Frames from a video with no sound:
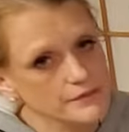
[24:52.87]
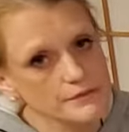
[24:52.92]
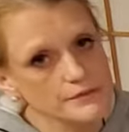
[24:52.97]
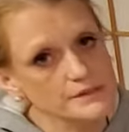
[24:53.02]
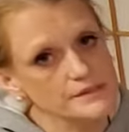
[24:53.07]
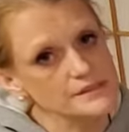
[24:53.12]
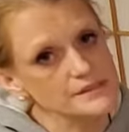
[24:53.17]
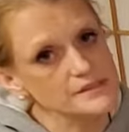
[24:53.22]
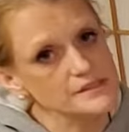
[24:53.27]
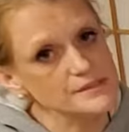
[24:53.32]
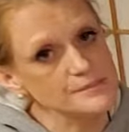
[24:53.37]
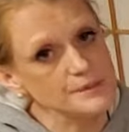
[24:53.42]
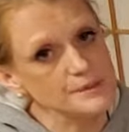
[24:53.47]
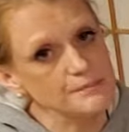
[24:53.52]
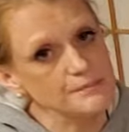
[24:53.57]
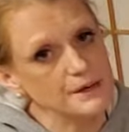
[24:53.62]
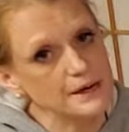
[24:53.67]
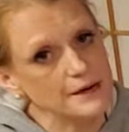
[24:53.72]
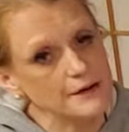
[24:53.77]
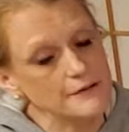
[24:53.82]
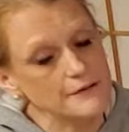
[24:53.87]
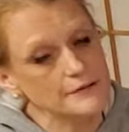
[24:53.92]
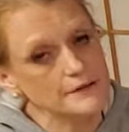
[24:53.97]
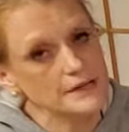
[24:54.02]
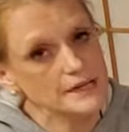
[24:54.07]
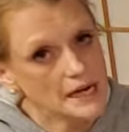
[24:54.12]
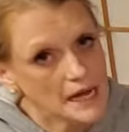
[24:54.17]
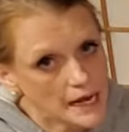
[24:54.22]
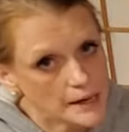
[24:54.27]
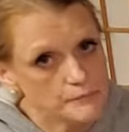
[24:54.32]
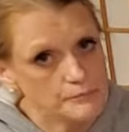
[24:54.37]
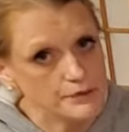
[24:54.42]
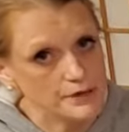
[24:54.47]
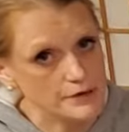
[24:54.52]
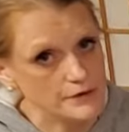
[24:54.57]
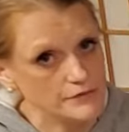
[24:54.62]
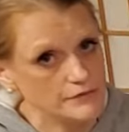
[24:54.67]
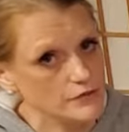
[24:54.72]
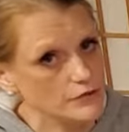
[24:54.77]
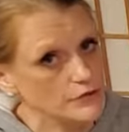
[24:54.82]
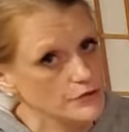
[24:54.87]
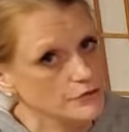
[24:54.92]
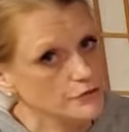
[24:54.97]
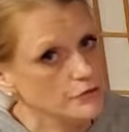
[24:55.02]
reason to be proud. And I'm proud of all you